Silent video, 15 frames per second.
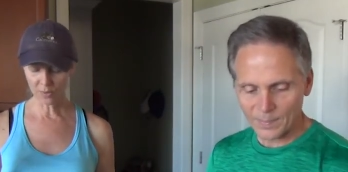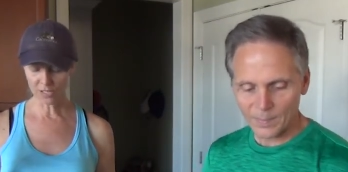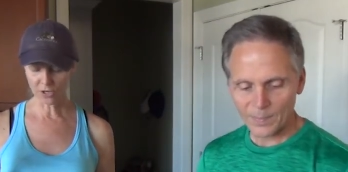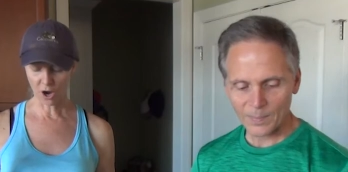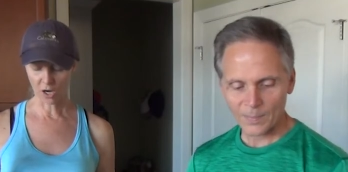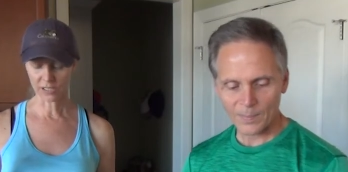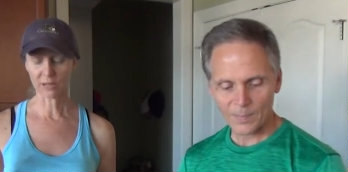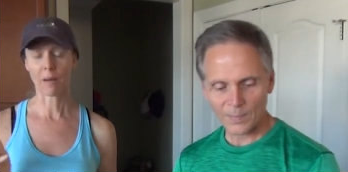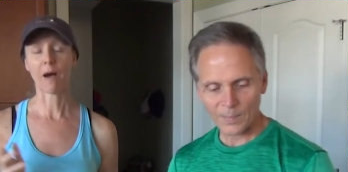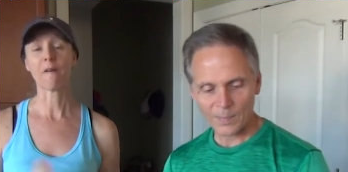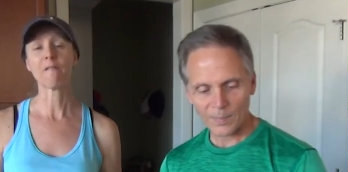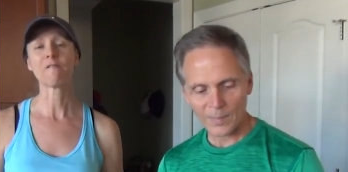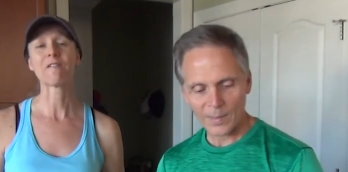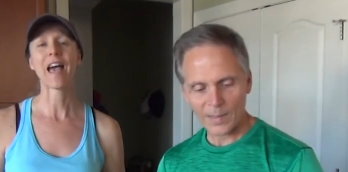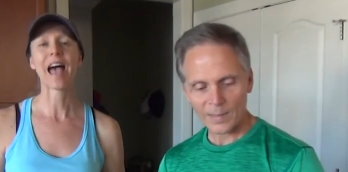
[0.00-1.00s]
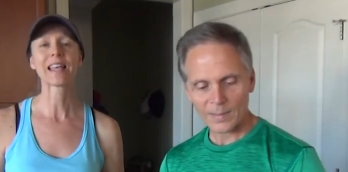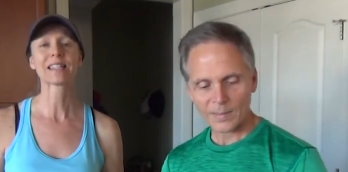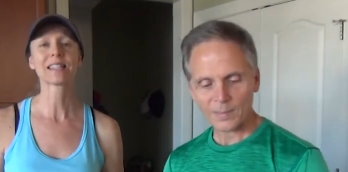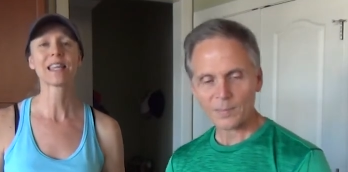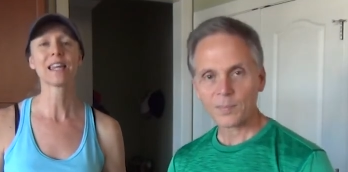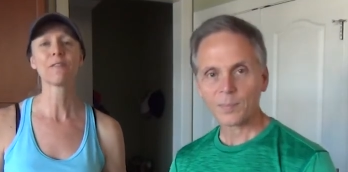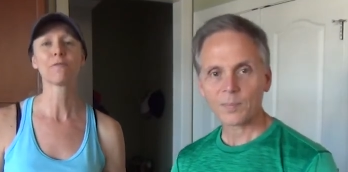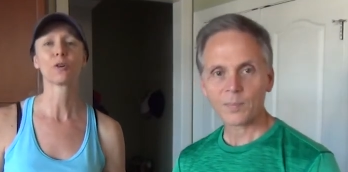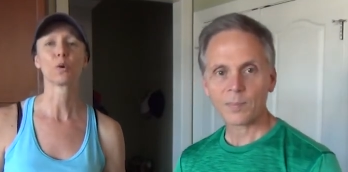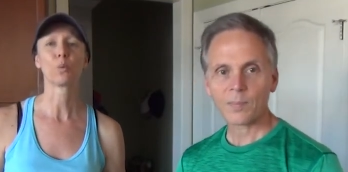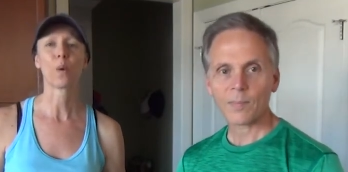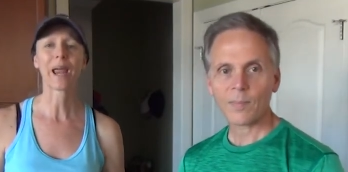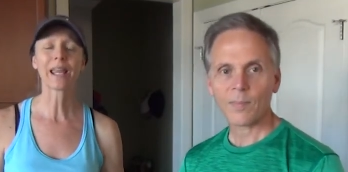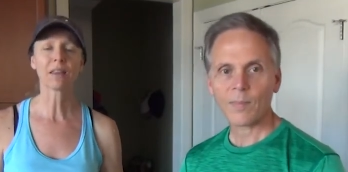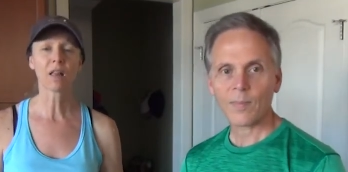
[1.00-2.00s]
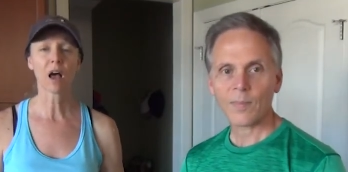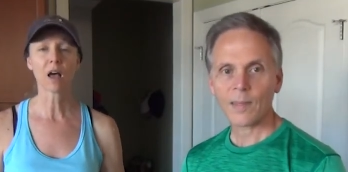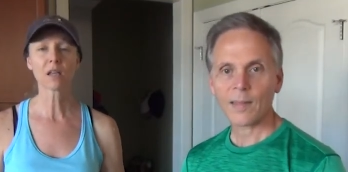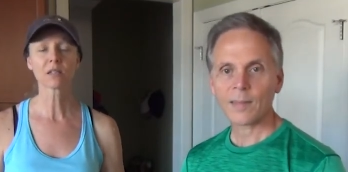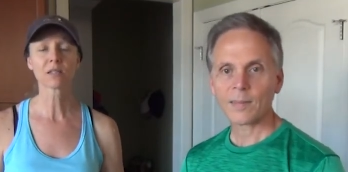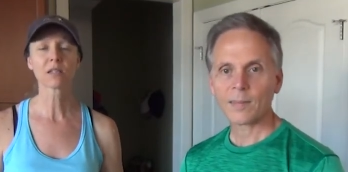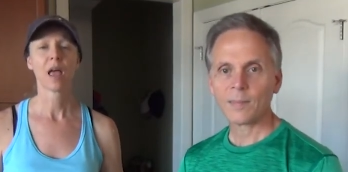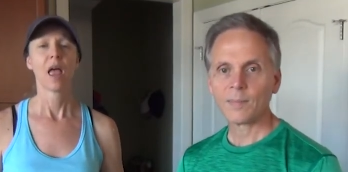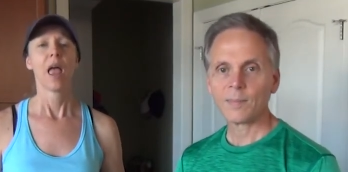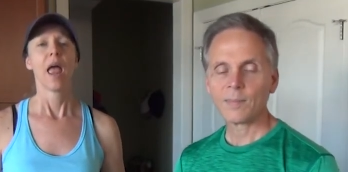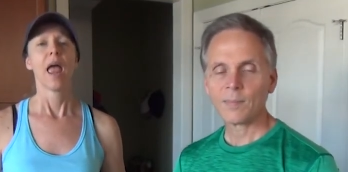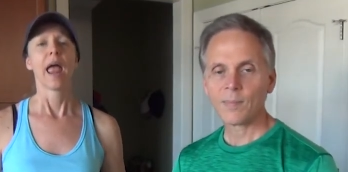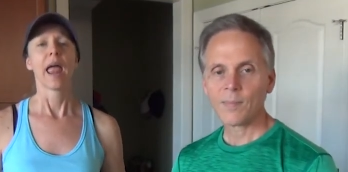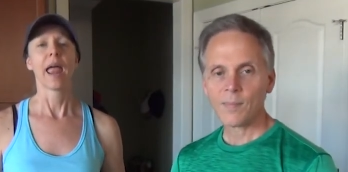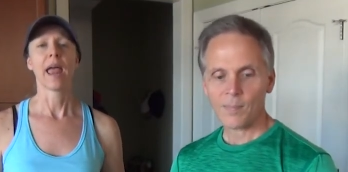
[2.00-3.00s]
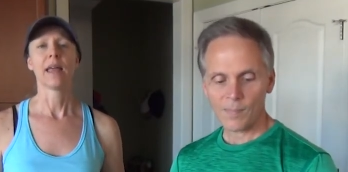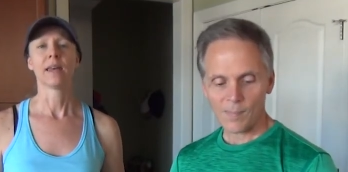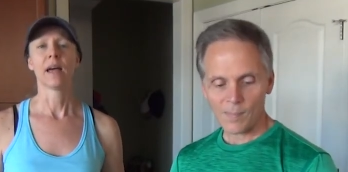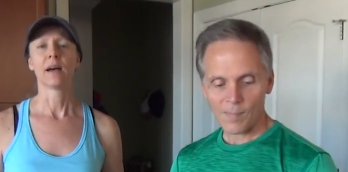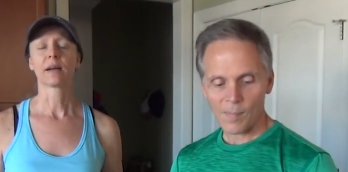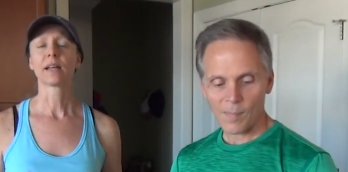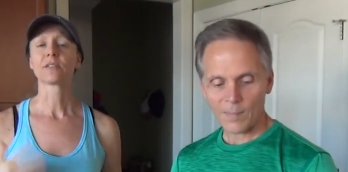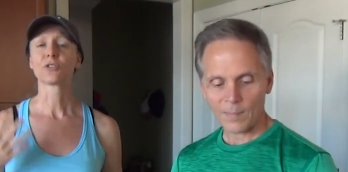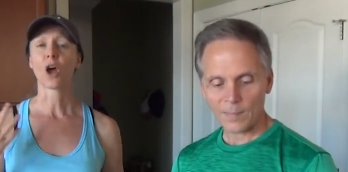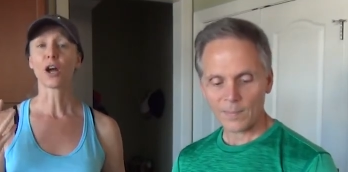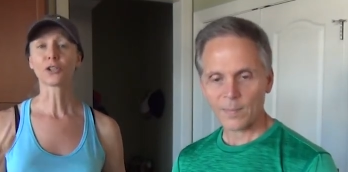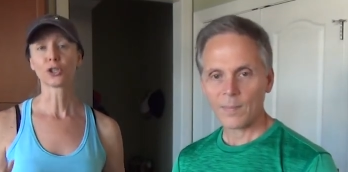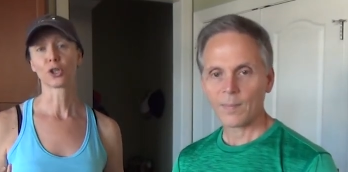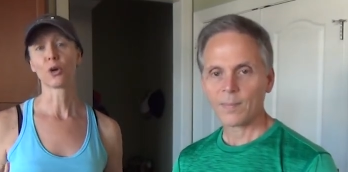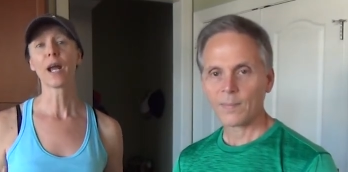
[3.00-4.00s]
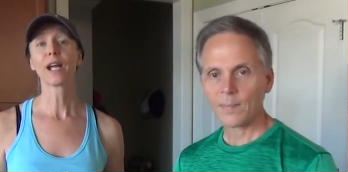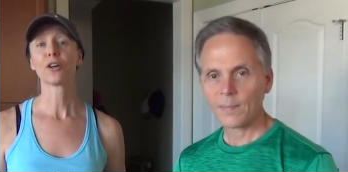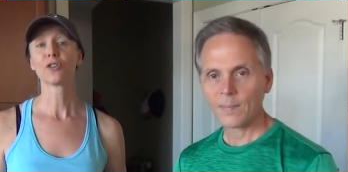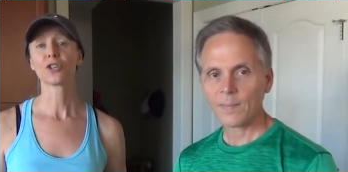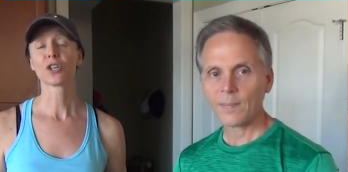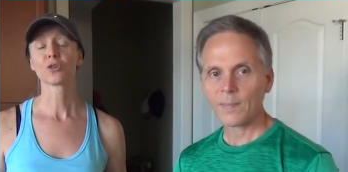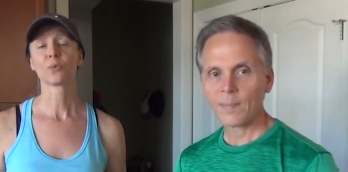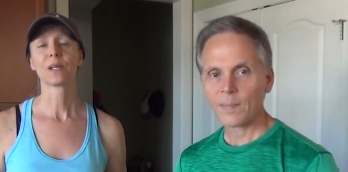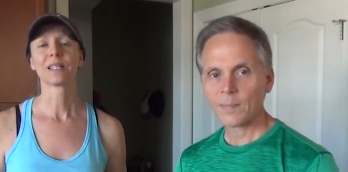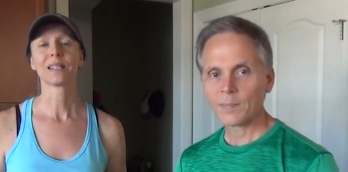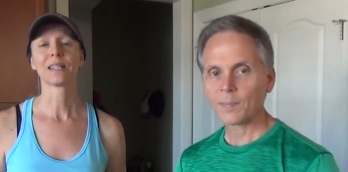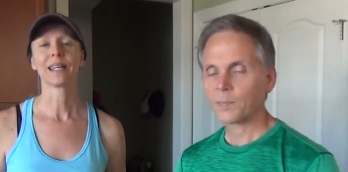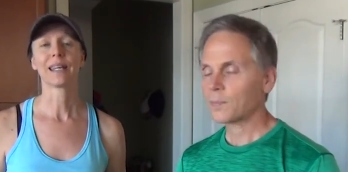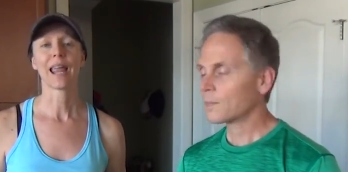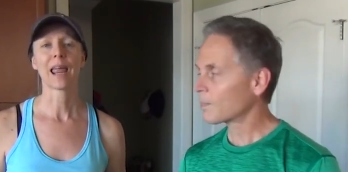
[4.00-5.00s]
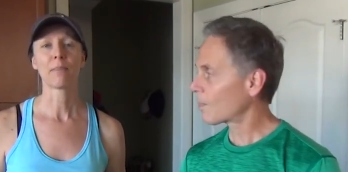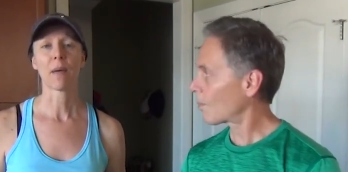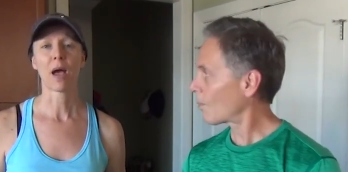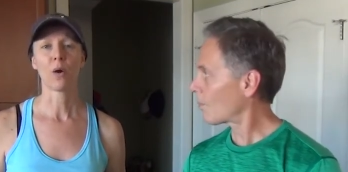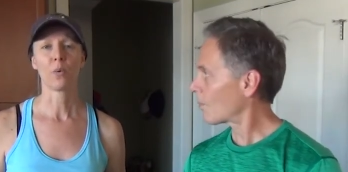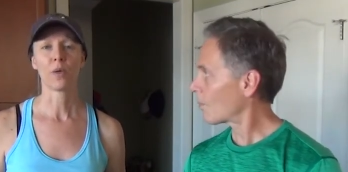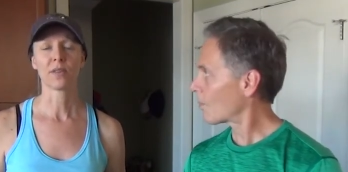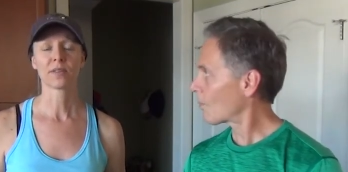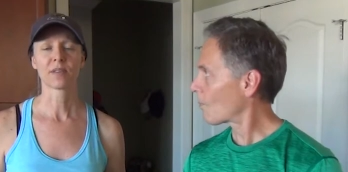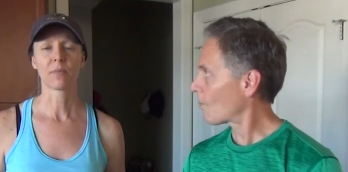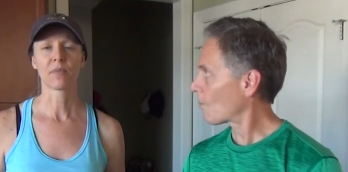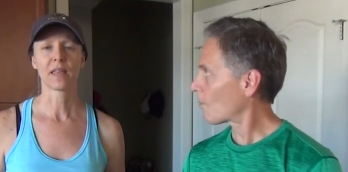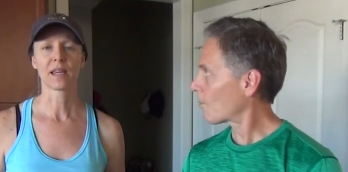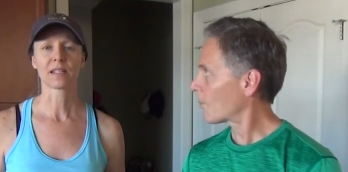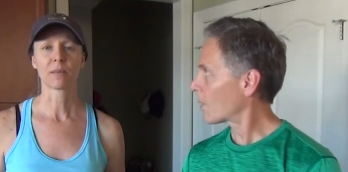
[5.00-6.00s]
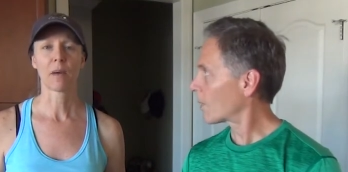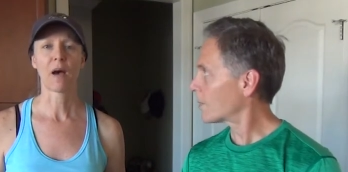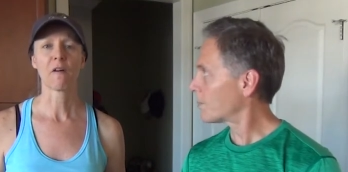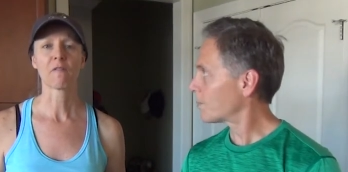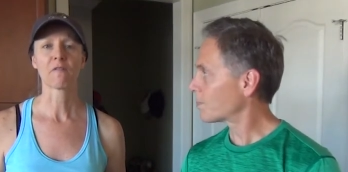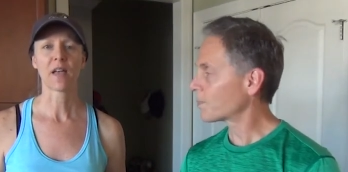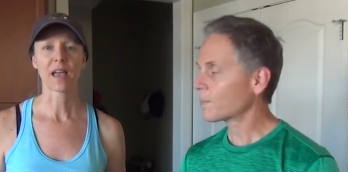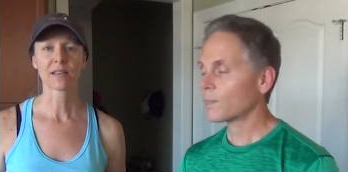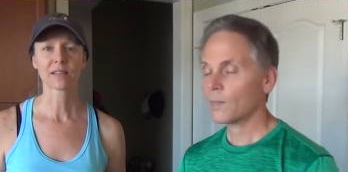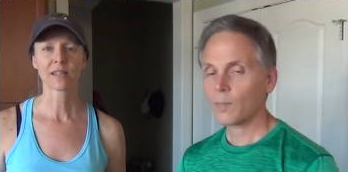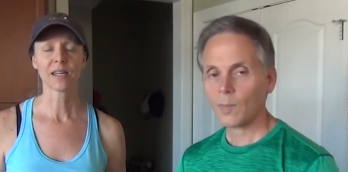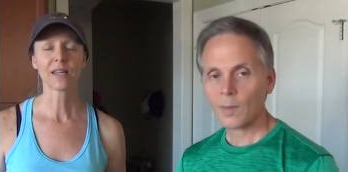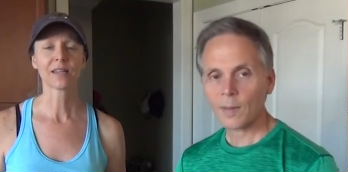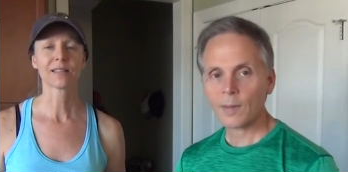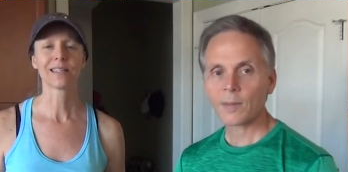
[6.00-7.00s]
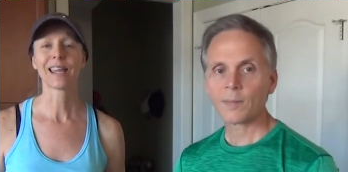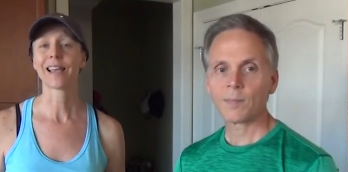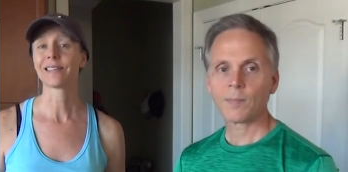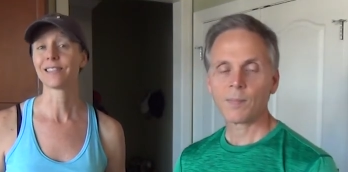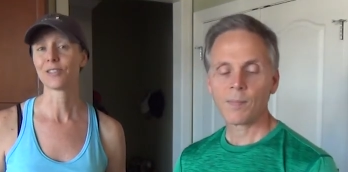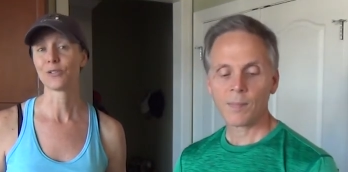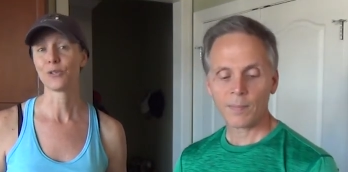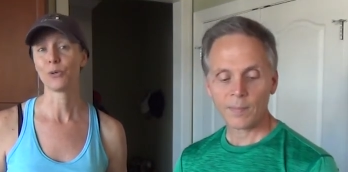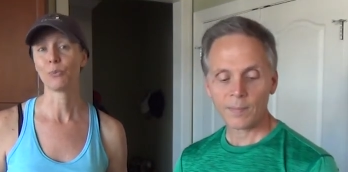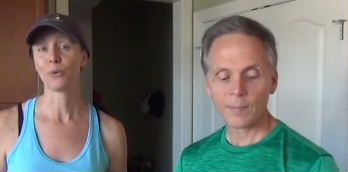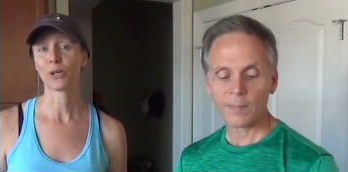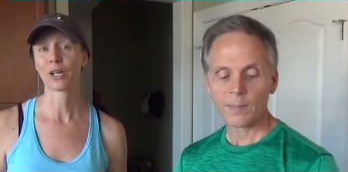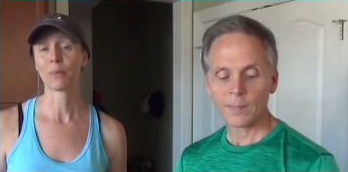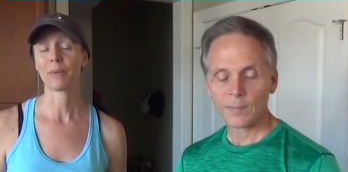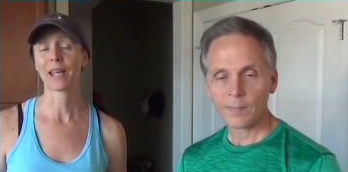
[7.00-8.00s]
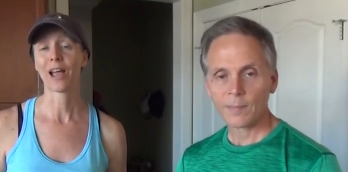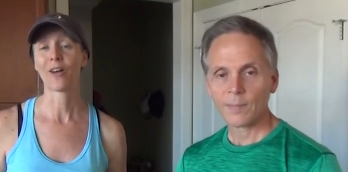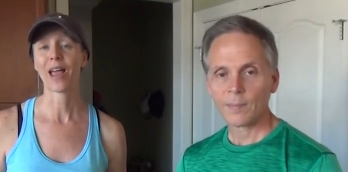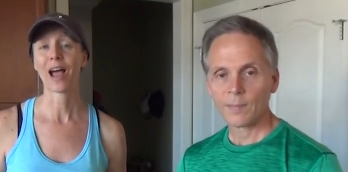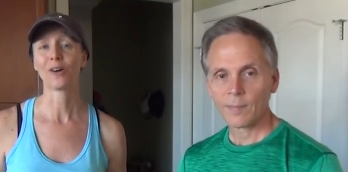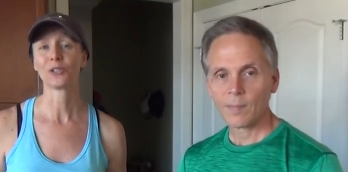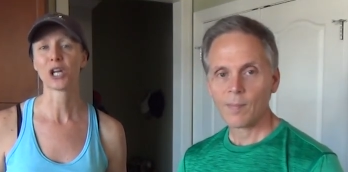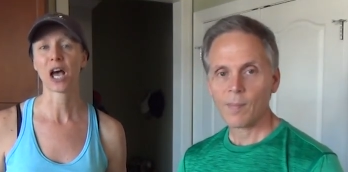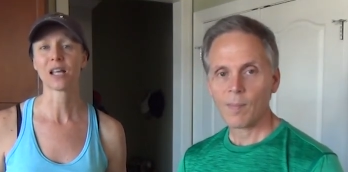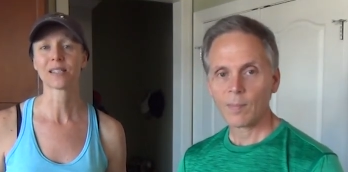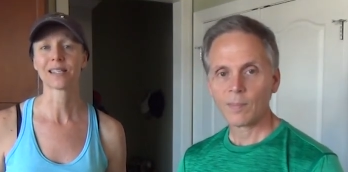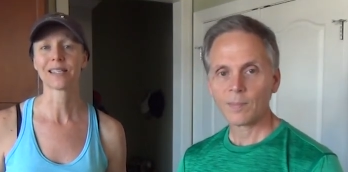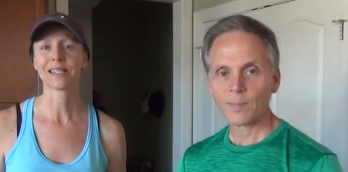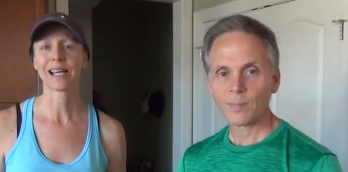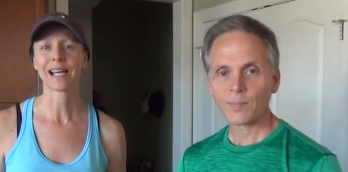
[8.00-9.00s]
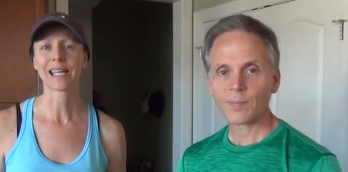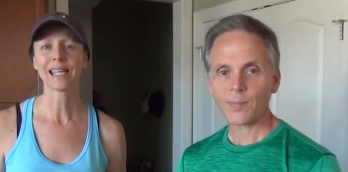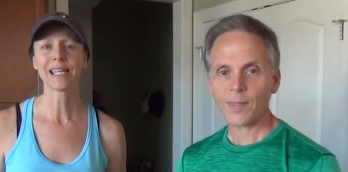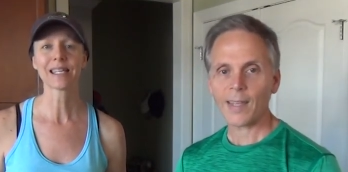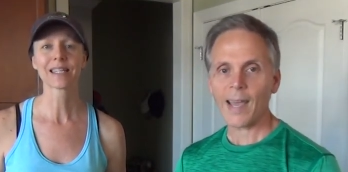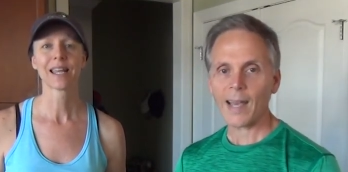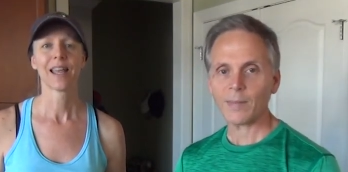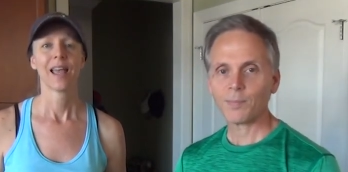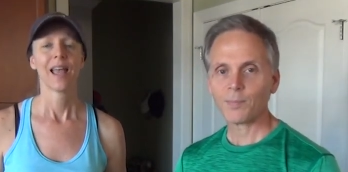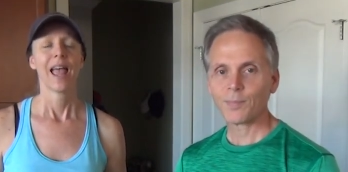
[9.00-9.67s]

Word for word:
Speaker 1: we talked about fasting for weight loss. And because uh, Dr. Greger just recently came out with some things about fasting, because he has his new book coming out, How Not to Diet. Yeah.